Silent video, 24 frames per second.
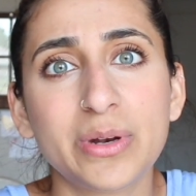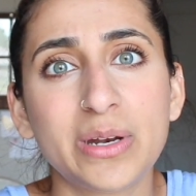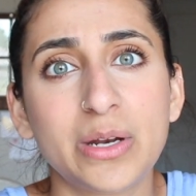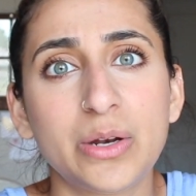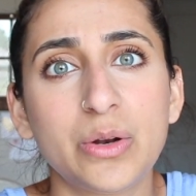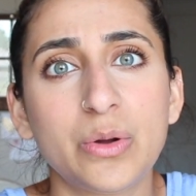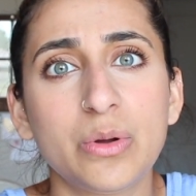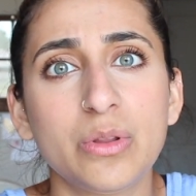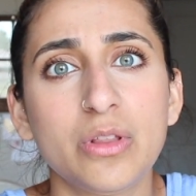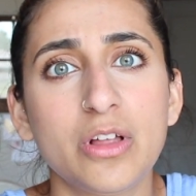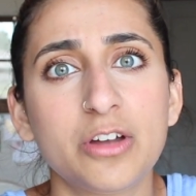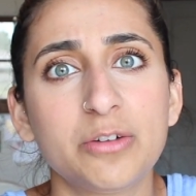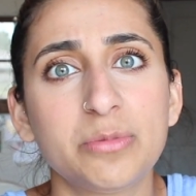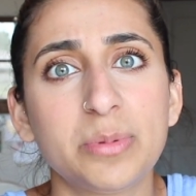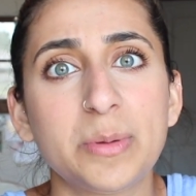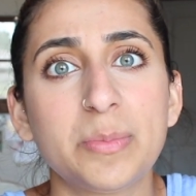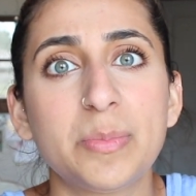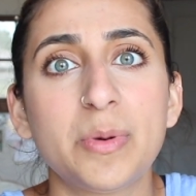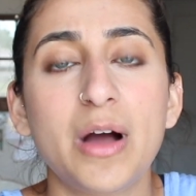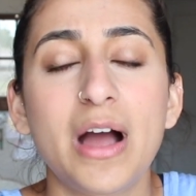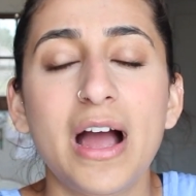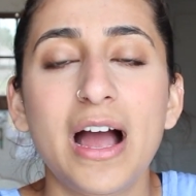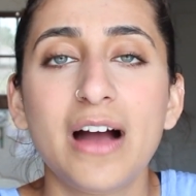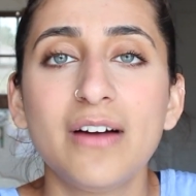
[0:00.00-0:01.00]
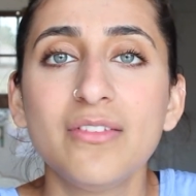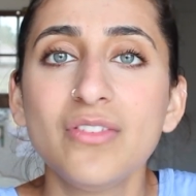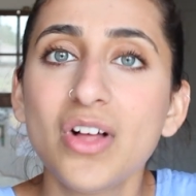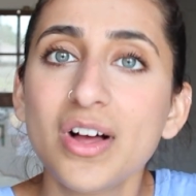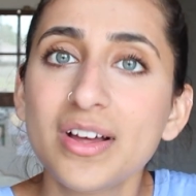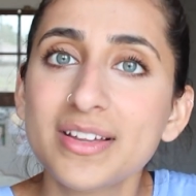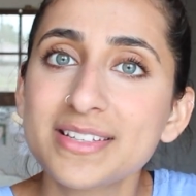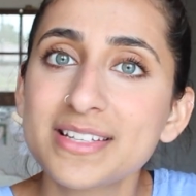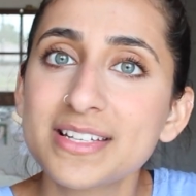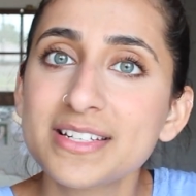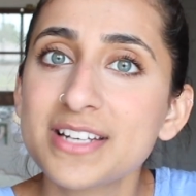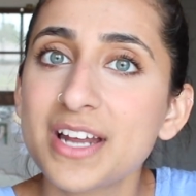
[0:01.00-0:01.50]
And I know a lot of people have
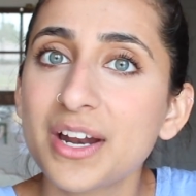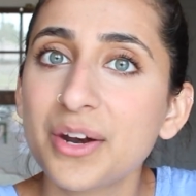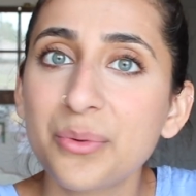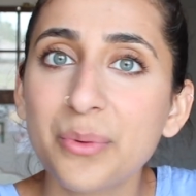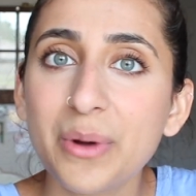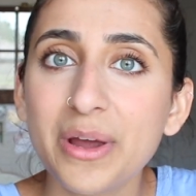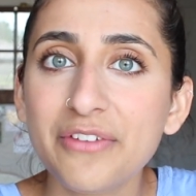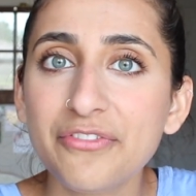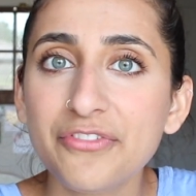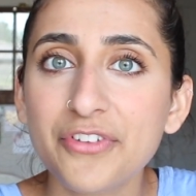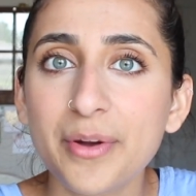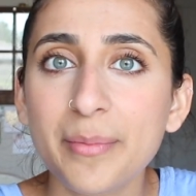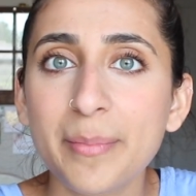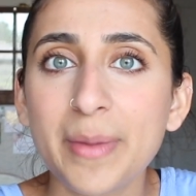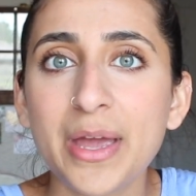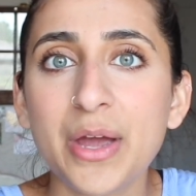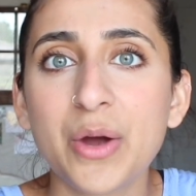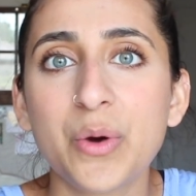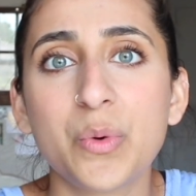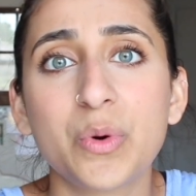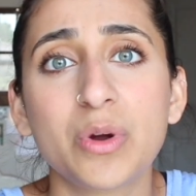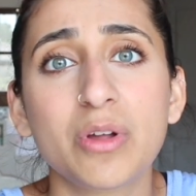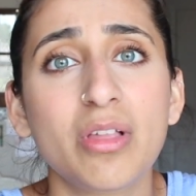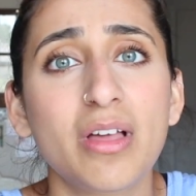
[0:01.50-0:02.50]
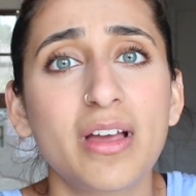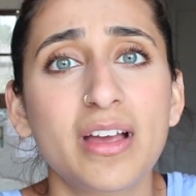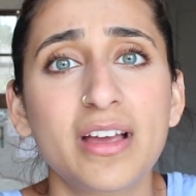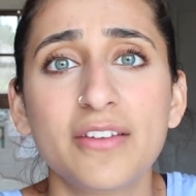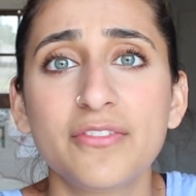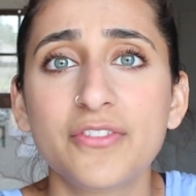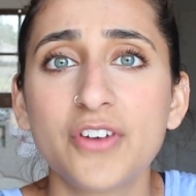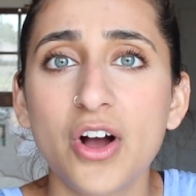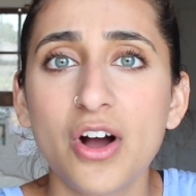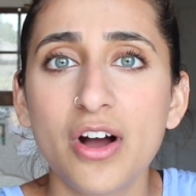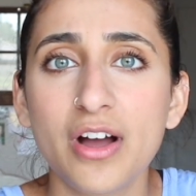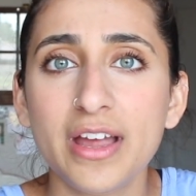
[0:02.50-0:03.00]
lost a ton of weight from it or like
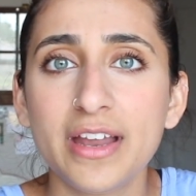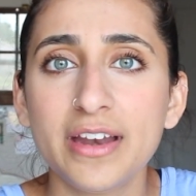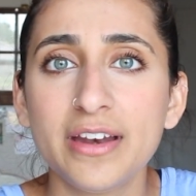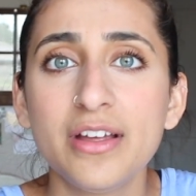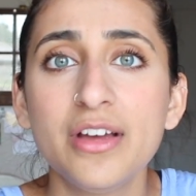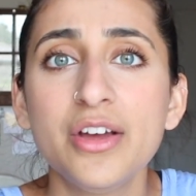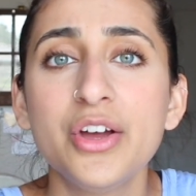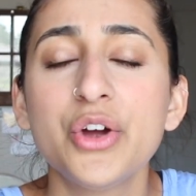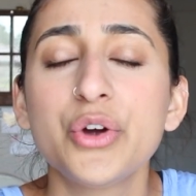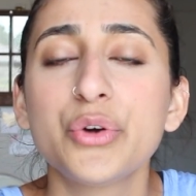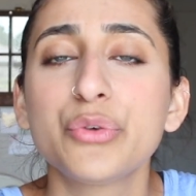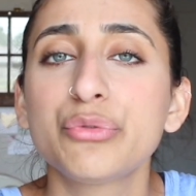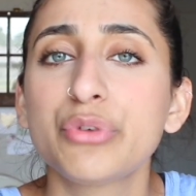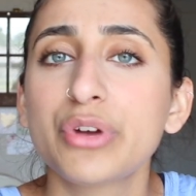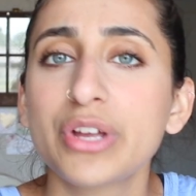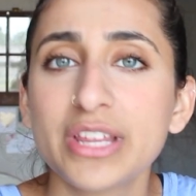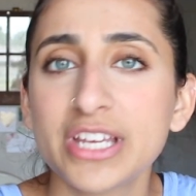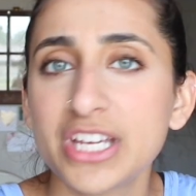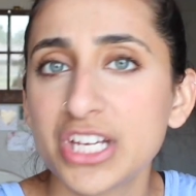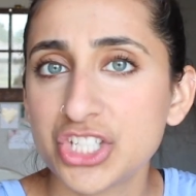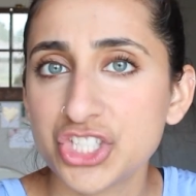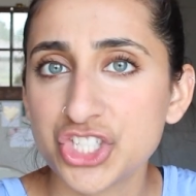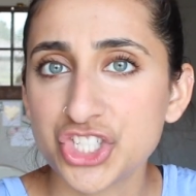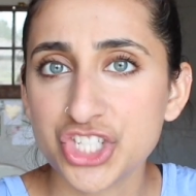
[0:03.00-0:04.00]
have gotten really in